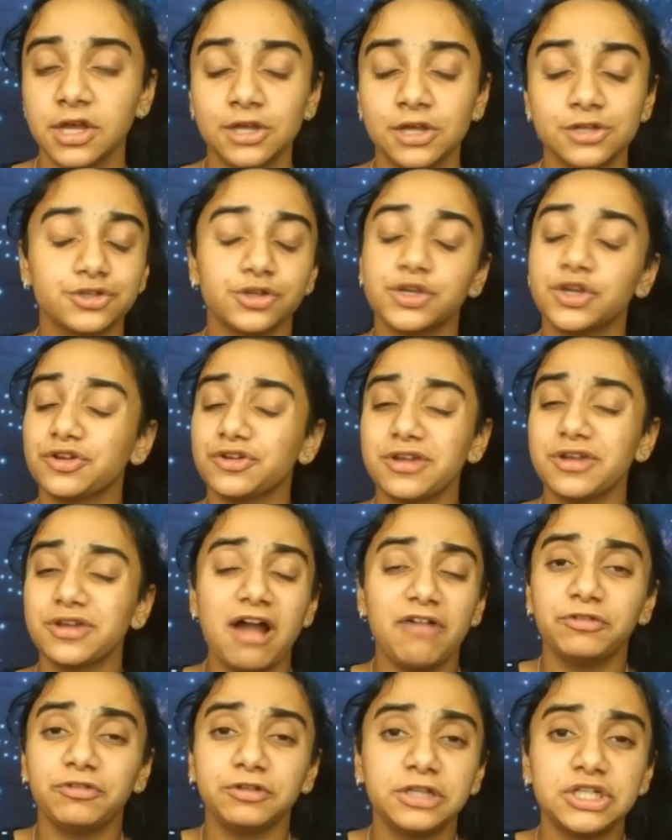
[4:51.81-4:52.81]
So you're
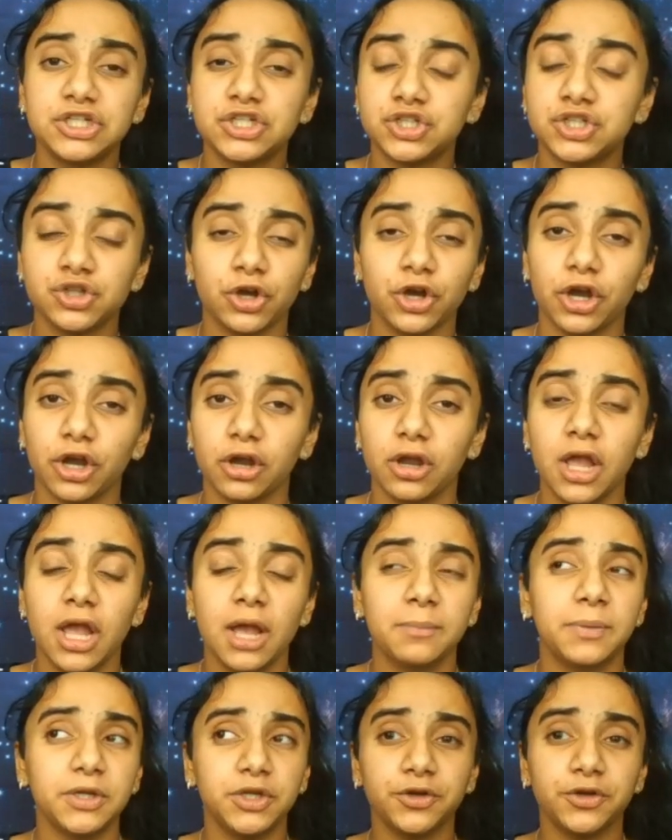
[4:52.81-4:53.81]
not really sure,
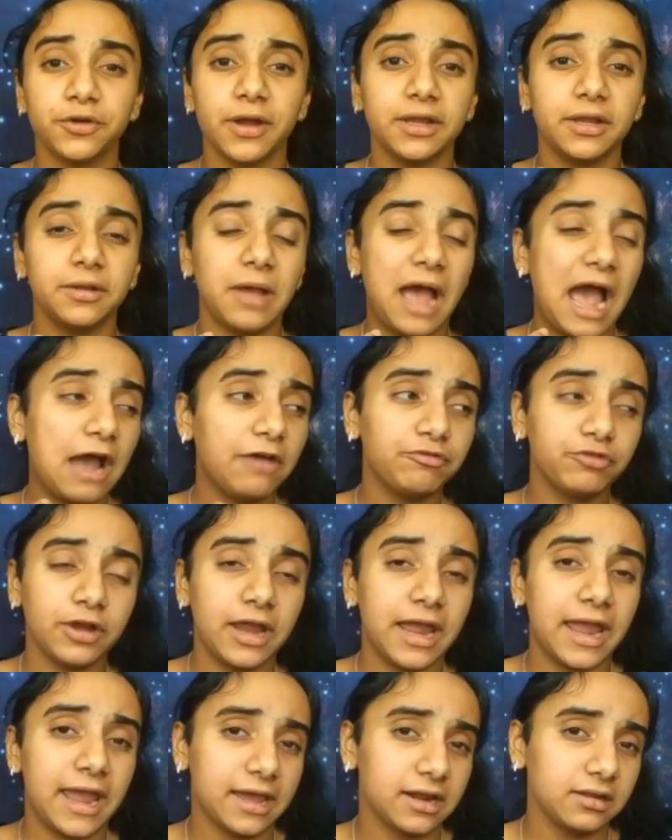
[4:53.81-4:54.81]
but after
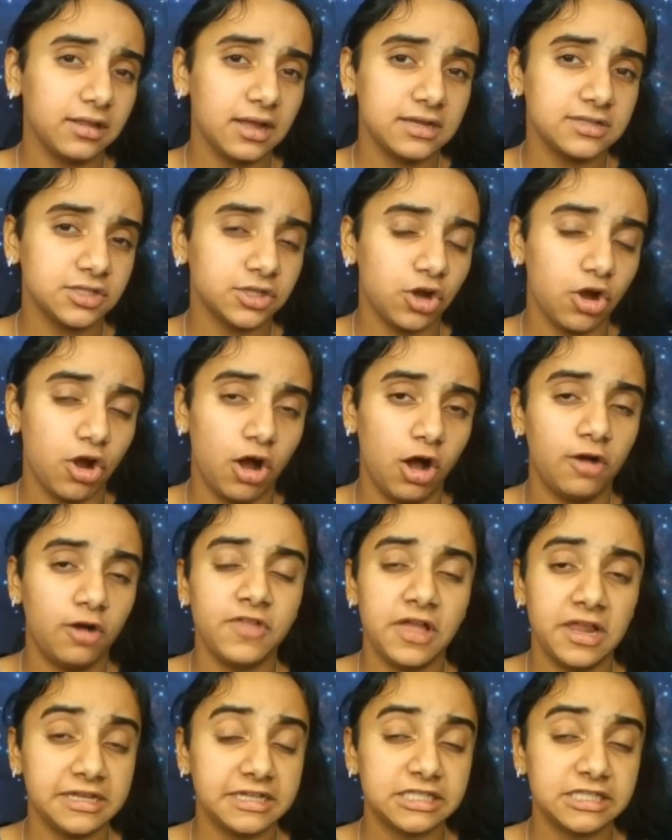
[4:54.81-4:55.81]
analyzing all
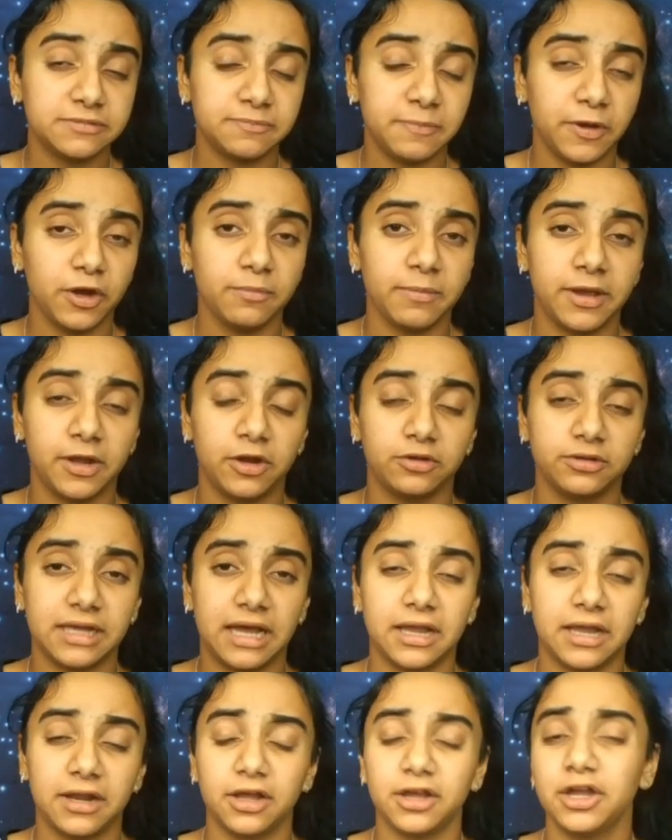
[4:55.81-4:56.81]
that experimental
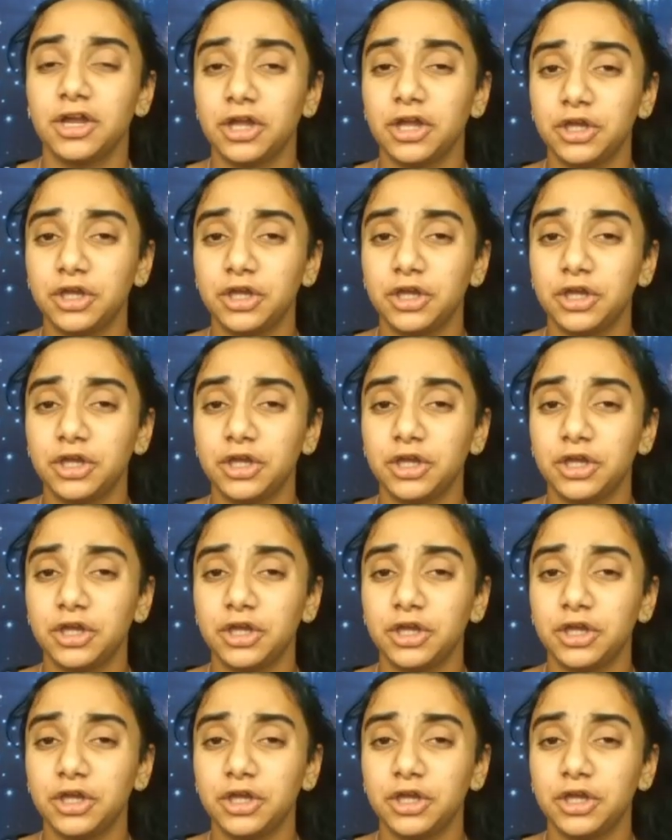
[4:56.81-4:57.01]
data,